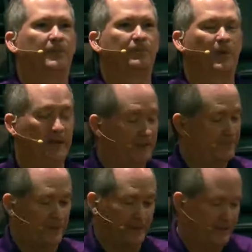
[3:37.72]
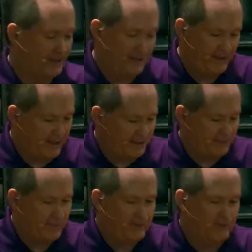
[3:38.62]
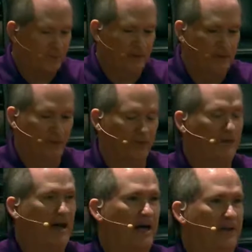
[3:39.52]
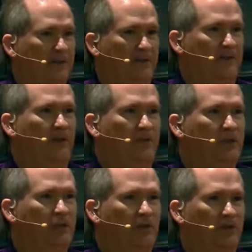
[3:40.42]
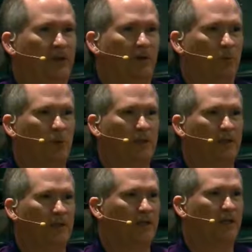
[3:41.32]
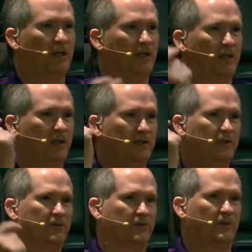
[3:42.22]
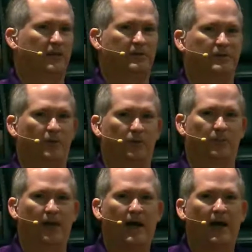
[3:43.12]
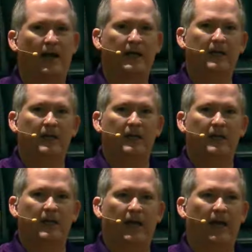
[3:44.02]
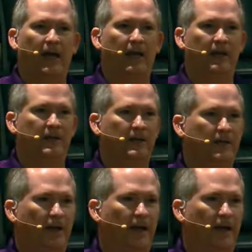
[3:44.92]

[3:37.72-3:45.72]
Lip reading: but it's amazing what goes on in 7 years and how quickly it just goes by. And